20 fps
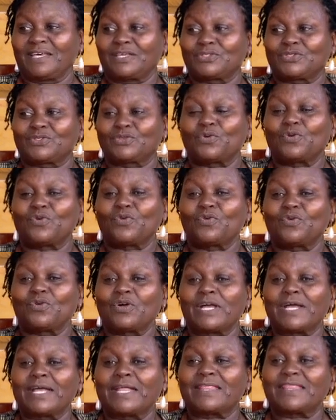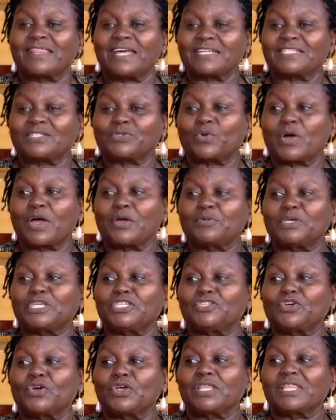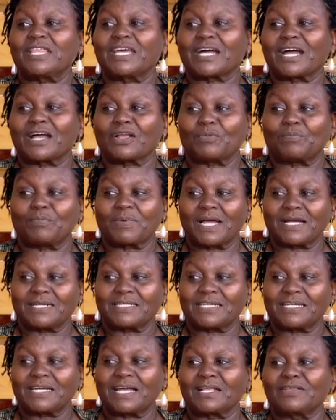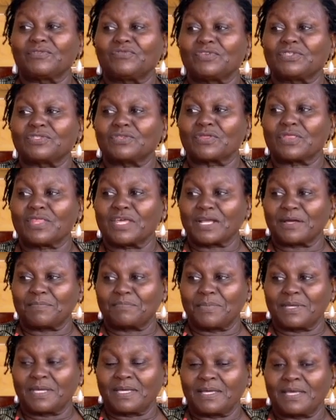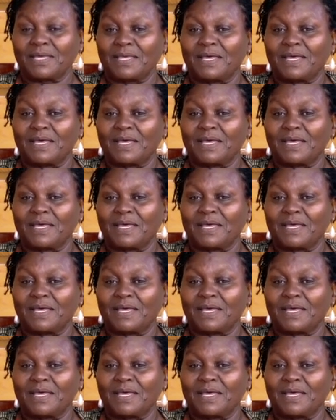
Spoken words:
So that's why we join the chiropractic and physiotherapy,